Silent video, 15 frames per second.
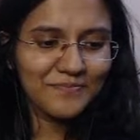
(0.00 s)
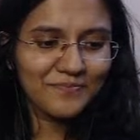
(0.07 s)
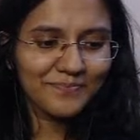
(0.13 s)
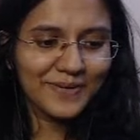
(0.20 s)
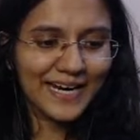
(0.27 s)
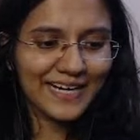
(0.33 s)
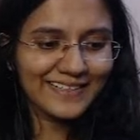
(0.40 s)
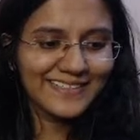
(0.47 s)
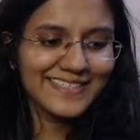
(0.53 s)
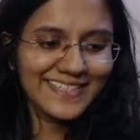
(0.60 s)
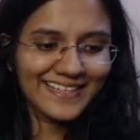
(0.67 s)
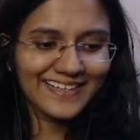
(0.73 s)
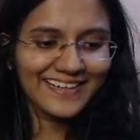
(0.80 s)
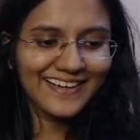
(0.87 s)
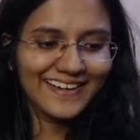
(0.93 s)

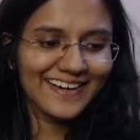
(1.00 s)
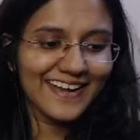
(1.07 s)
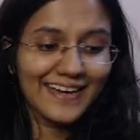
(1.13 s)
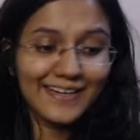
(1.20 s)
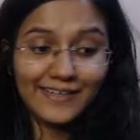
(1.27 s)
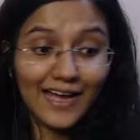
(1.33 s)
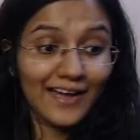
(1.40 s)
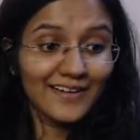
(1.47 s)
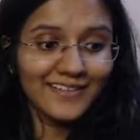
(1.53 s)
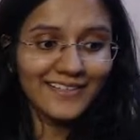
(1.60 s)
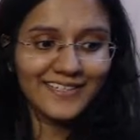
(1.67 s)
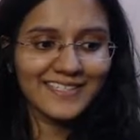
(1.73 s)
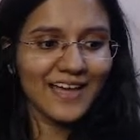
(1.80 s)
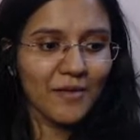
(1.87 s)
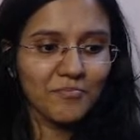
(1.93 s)
practicing like an entire
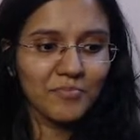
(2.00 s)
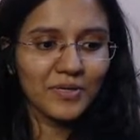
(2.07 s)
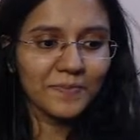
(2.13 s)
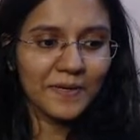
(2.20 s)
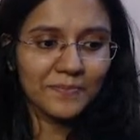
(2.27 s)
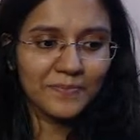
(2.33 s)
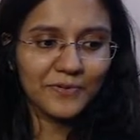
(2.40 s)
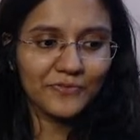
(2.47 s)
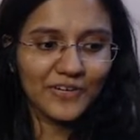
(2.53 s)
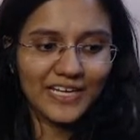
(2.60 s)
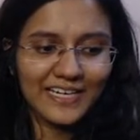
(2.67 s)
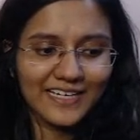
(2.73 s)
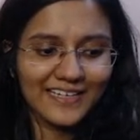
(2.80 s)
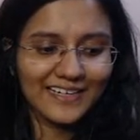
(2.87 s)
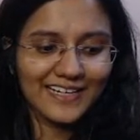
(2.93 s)
sample paper for
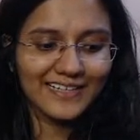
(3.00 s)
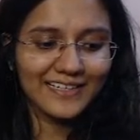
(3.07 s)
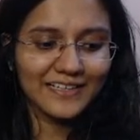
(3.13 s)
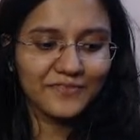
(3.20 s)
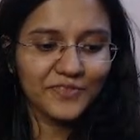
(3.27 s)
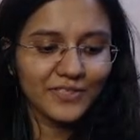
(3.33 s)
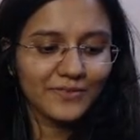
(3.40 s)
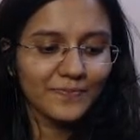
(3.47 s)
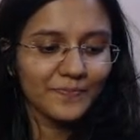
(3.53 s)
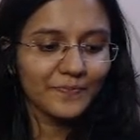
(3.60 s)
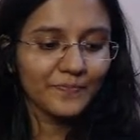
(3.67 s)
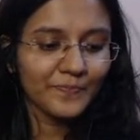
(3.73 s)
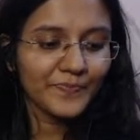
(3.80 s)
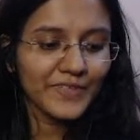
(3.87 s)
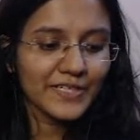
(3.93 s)
like grade 11.
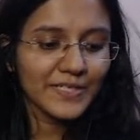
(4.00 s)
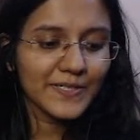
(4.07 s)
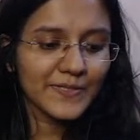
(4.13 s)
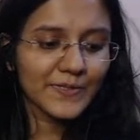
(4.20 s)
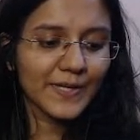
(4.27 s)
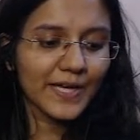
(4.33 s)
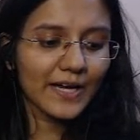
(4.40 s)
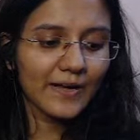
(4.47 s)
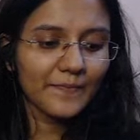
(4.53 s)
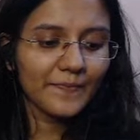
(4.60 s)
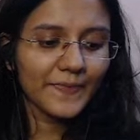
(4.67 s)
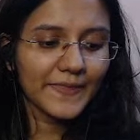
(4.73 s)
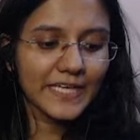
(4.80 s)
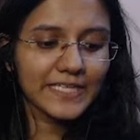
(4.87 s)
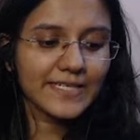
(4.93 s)
So yeah,
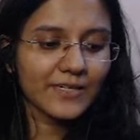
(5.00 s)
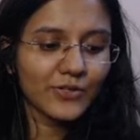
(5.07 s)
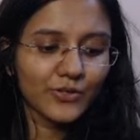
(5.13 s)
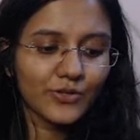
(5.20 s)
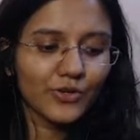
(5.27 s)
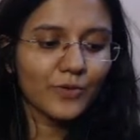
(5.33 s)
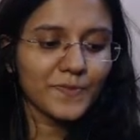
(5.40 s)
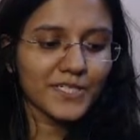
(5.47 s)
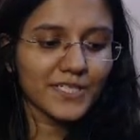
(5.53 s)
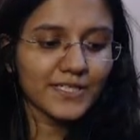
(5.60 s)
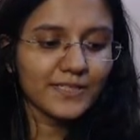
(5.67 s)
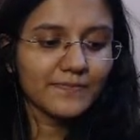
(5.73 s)
that's a good option.